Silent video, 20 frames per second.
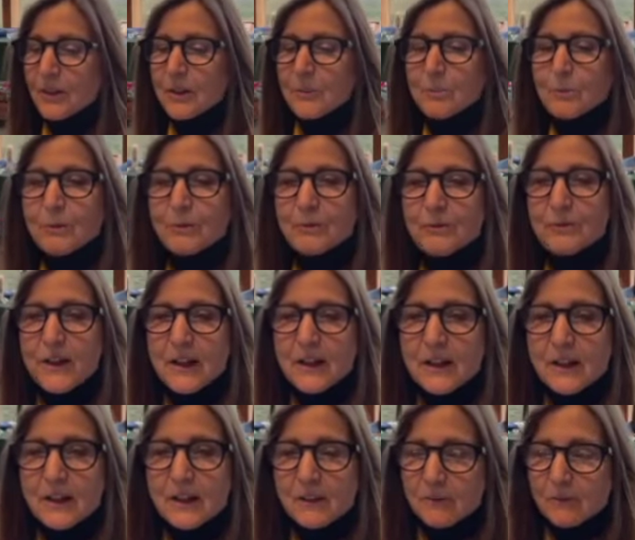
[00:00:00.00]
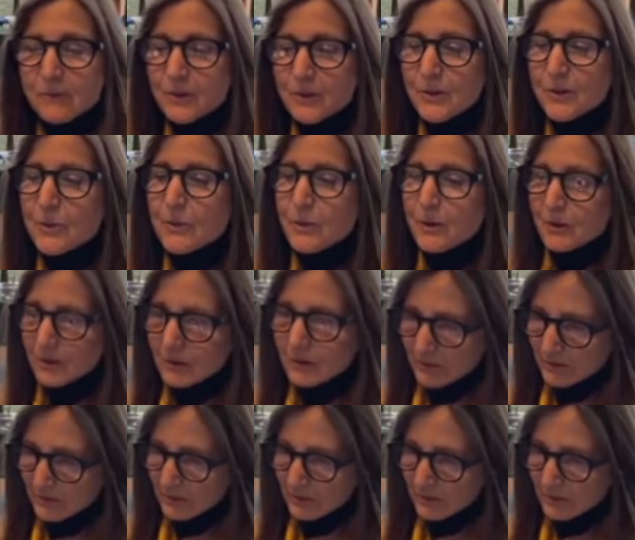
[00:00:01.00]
in prophetic renewal